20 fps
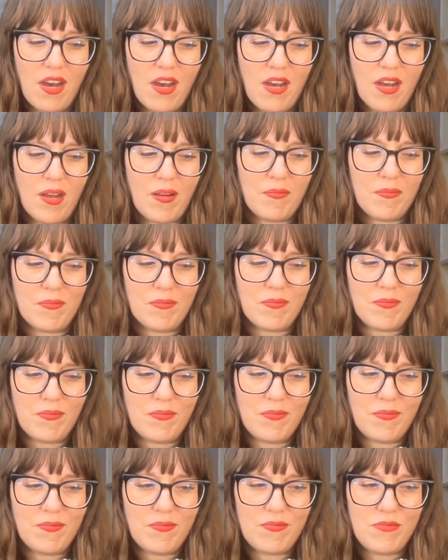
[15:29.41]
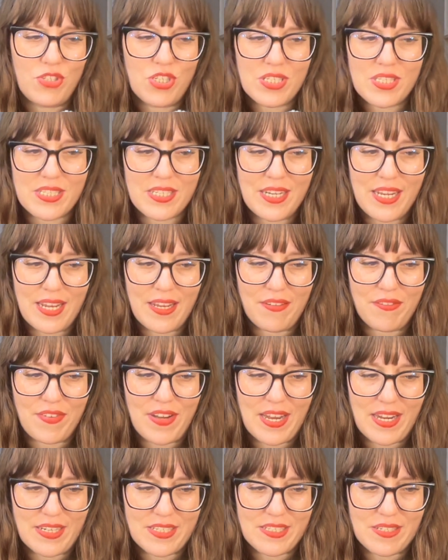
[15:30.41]
um, just today, in
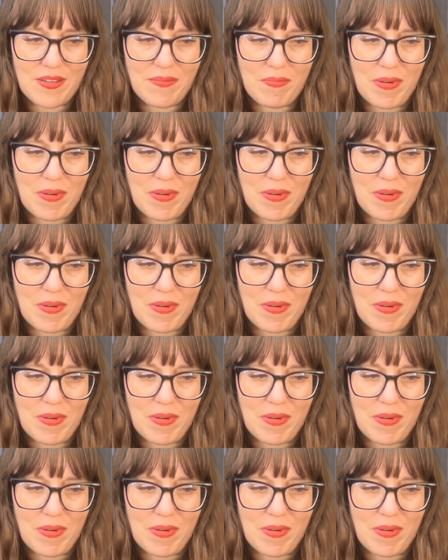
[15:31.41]
fact,